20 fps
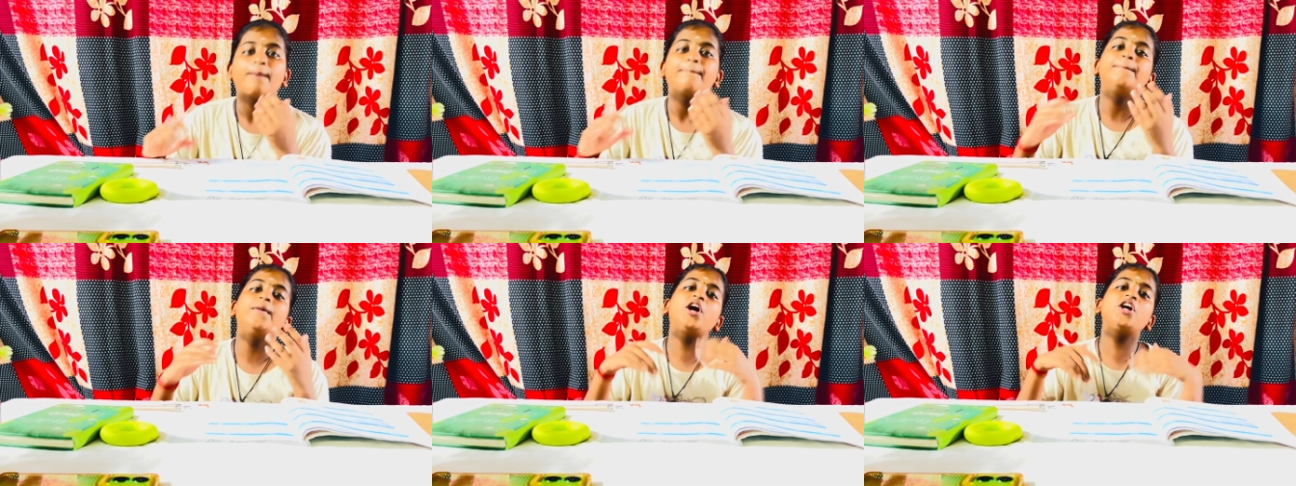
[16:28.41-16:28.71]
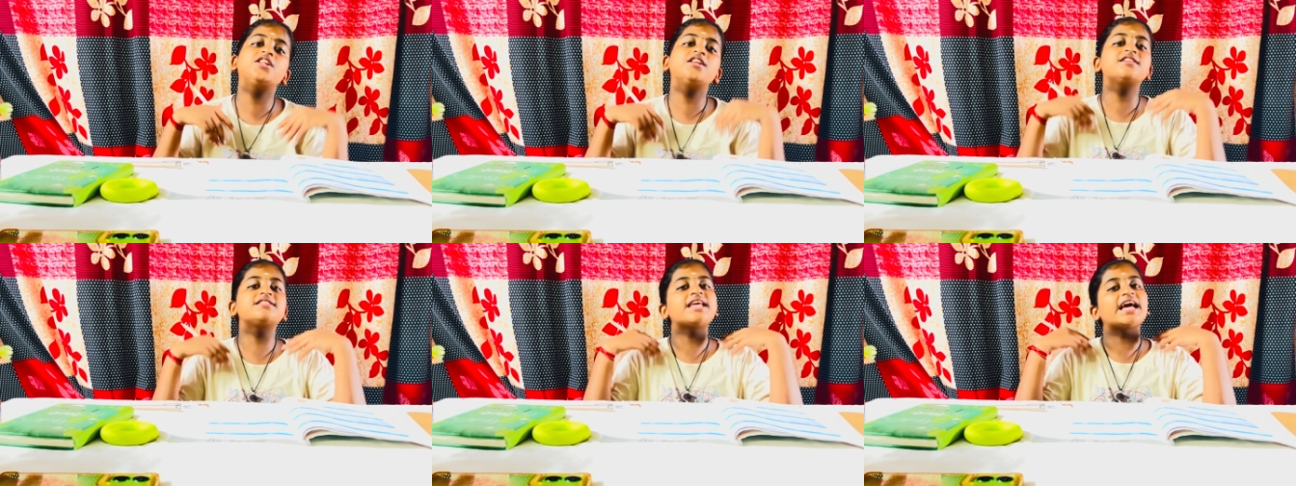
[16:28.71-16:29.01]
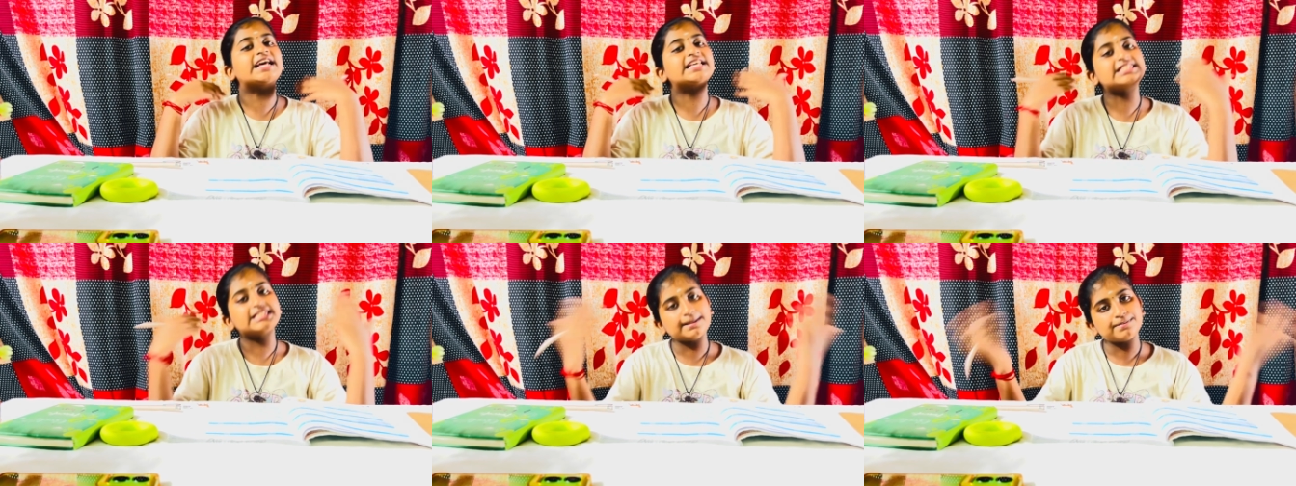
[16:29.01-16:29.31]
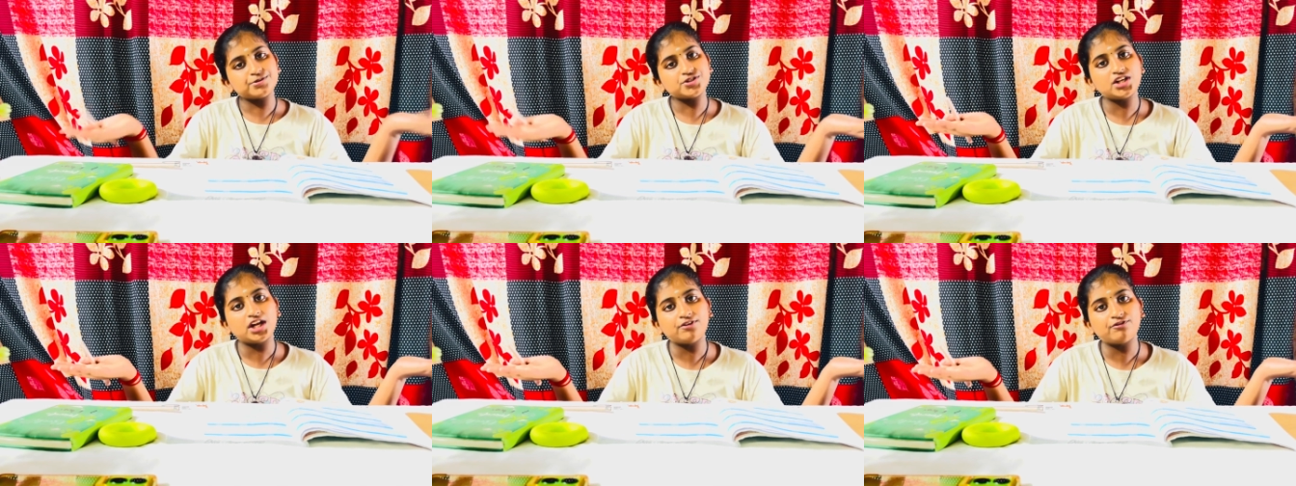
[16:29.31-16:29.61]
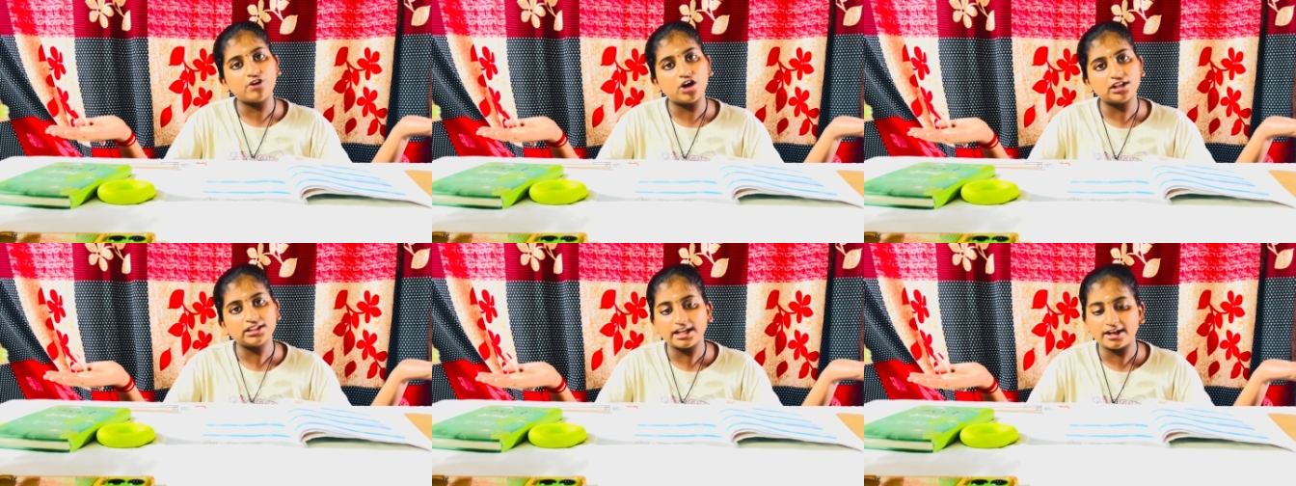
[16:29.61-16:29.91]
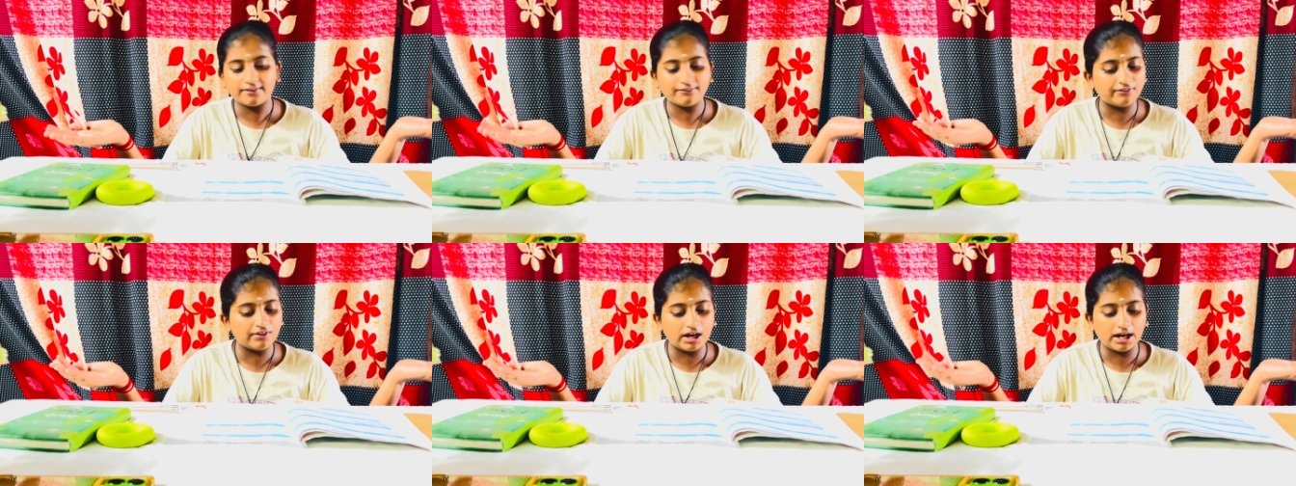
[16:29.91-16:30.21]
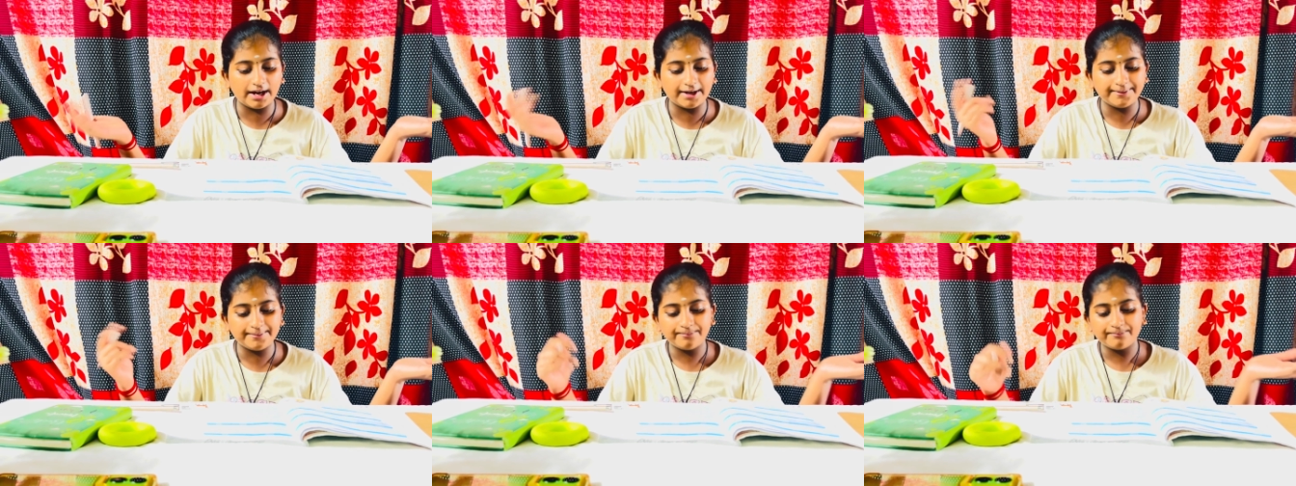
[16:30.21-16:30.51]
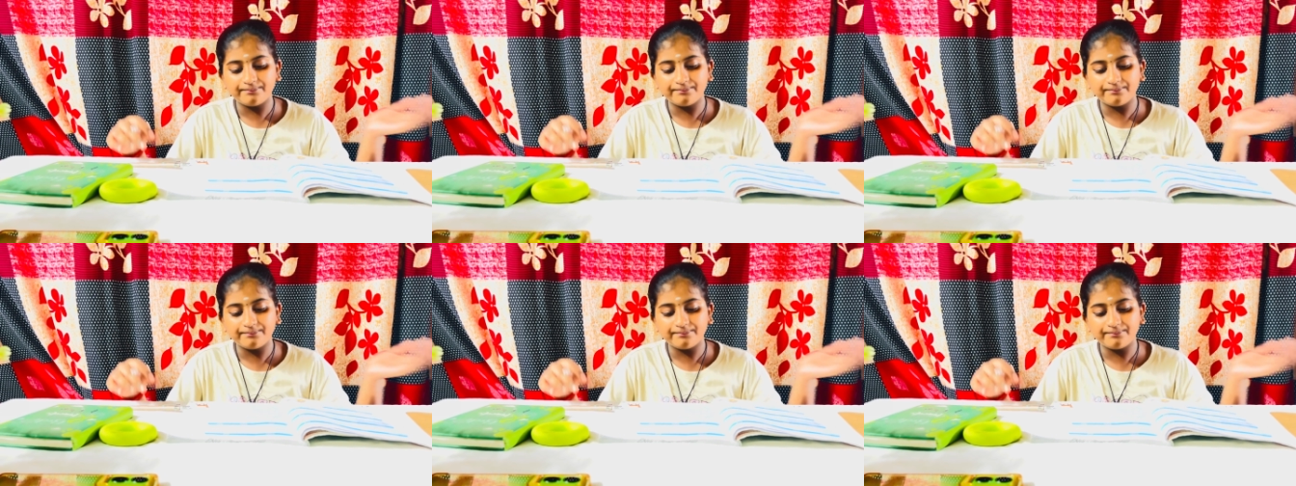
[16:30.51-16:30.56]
Because it's exceptional for that word.